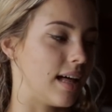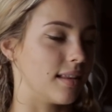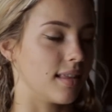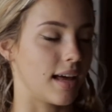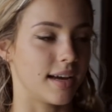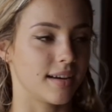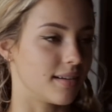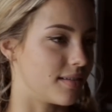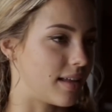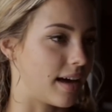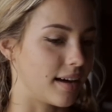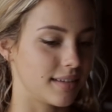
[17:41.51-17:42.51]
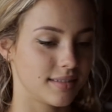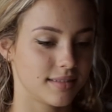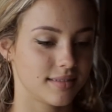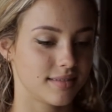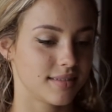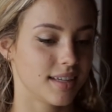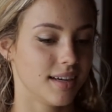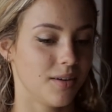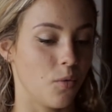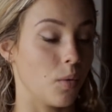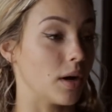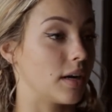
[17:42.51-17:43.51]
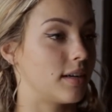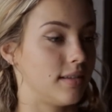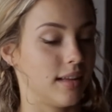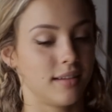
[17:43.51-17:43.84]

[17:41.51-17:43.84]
that light, that work,